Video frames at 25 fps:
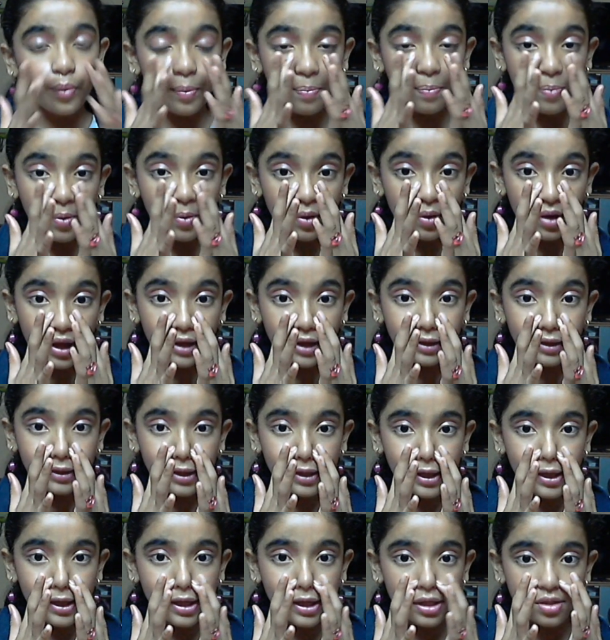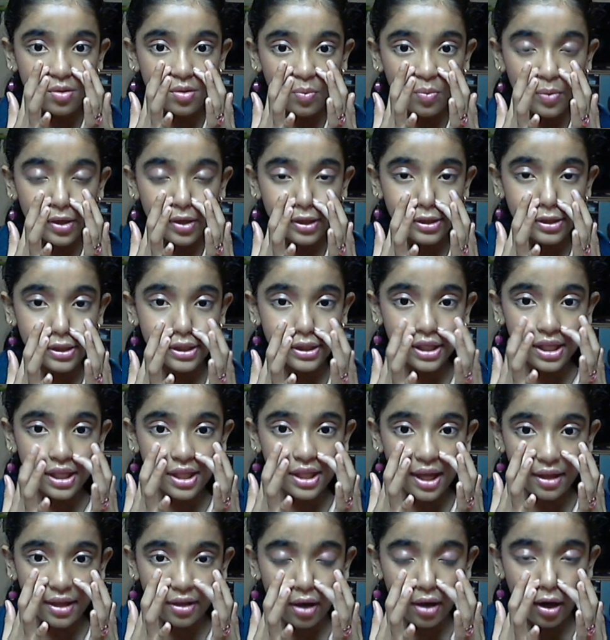when we put like this, we
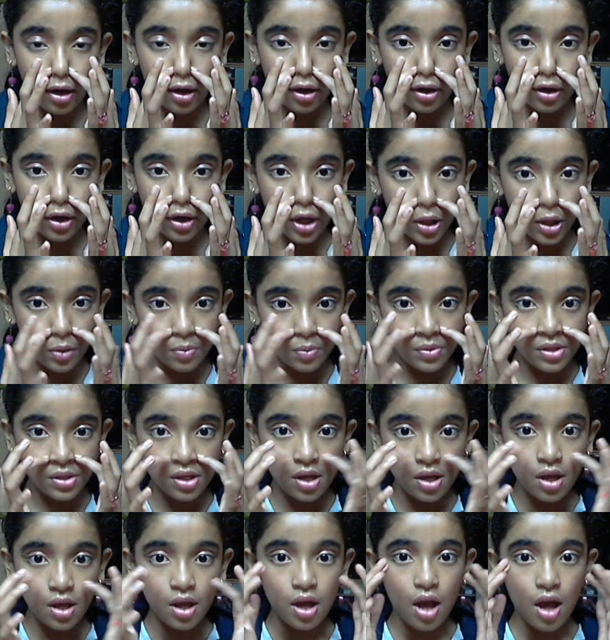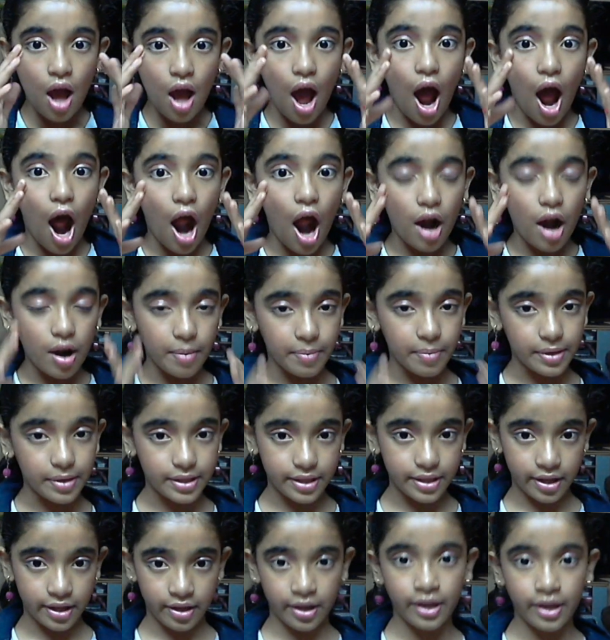see that our nose
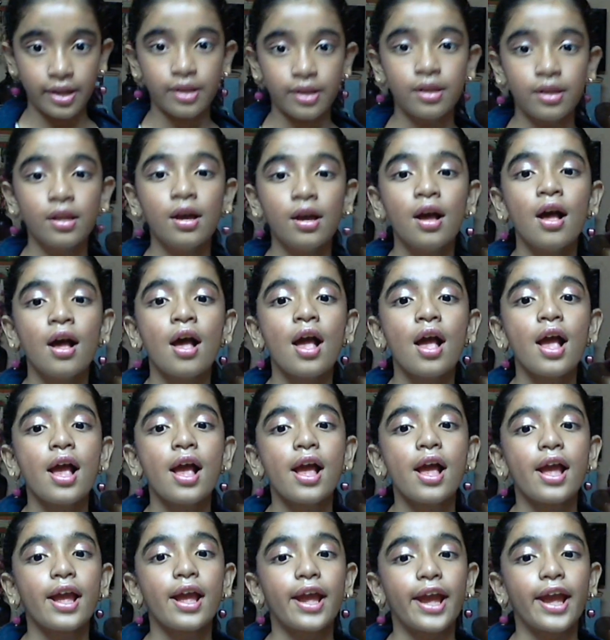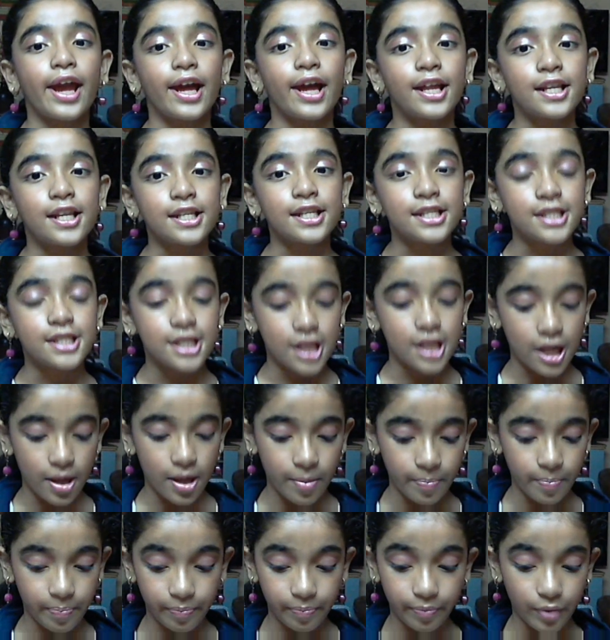are a bit thin,
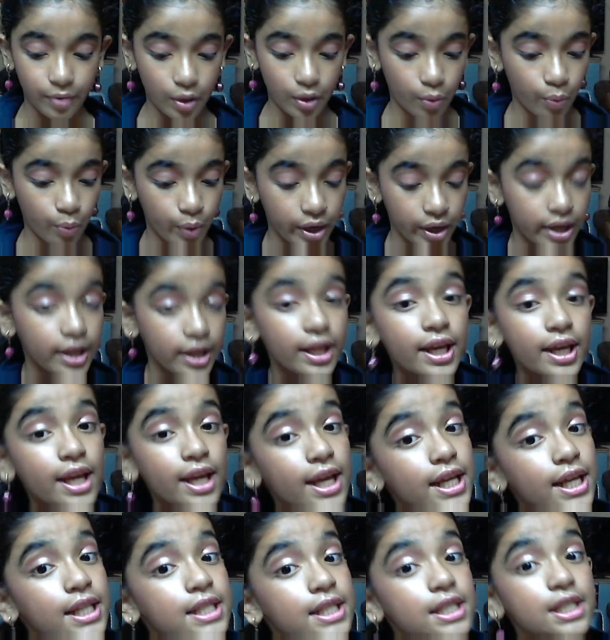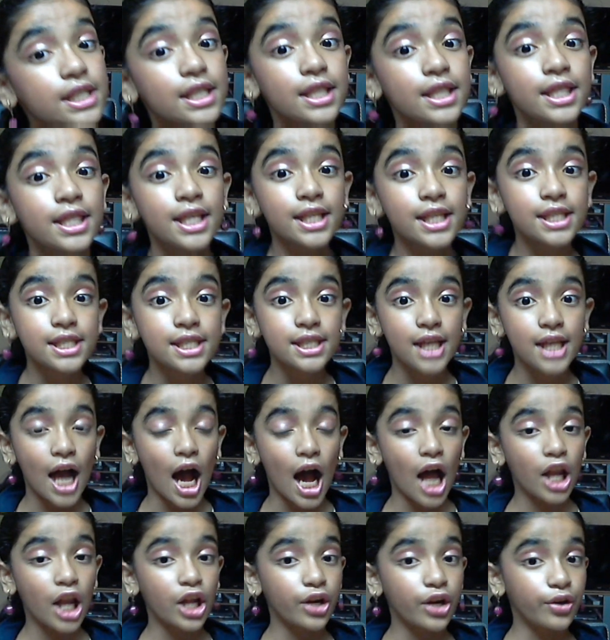and we need
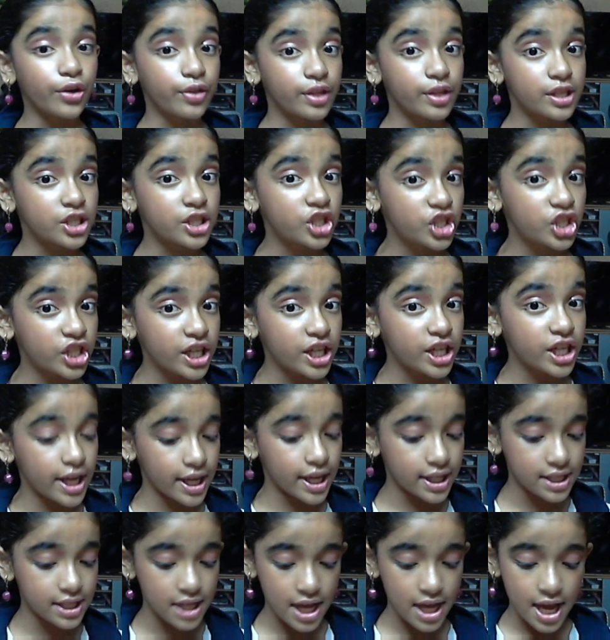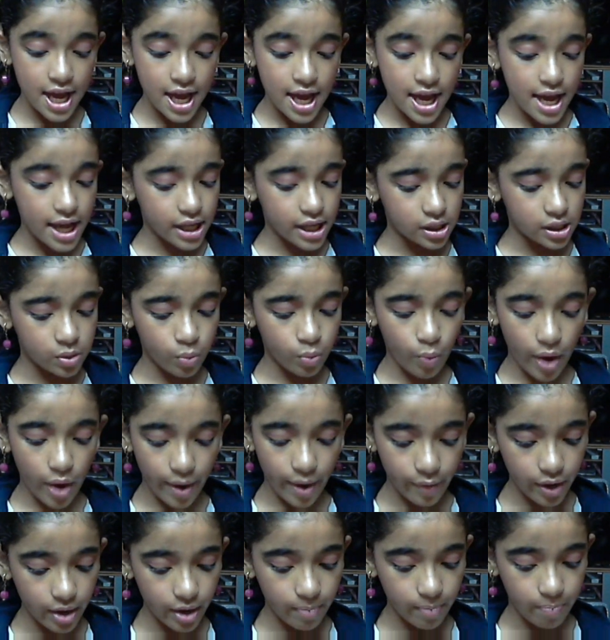this color. This cheeks
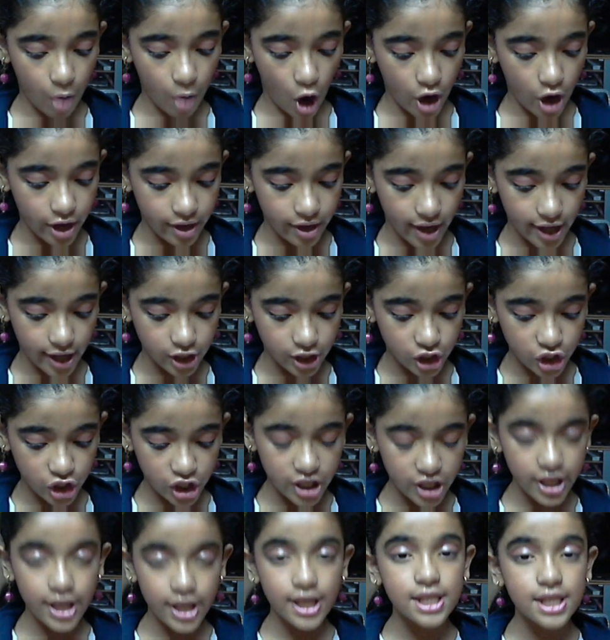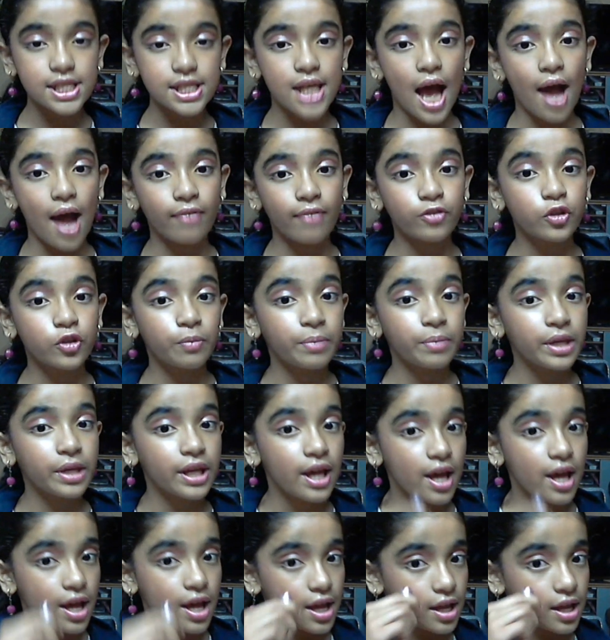is very important, and cheeks have
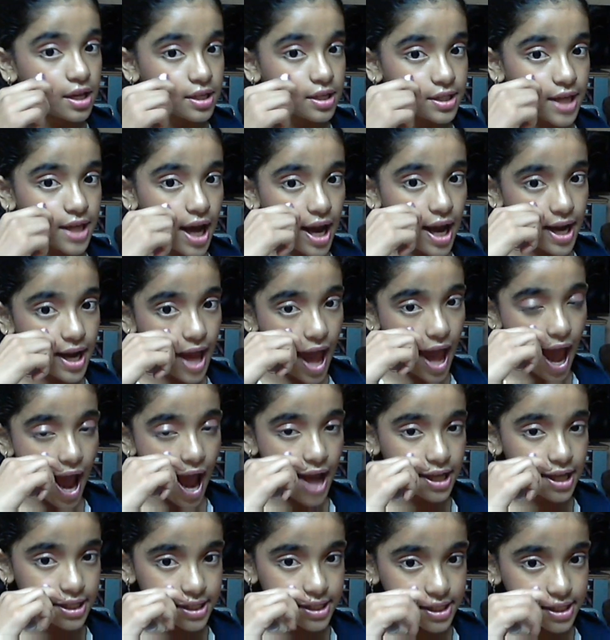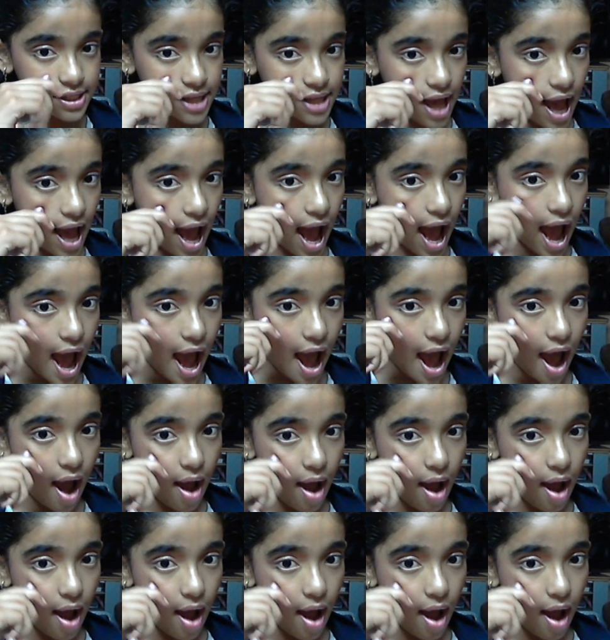to be done as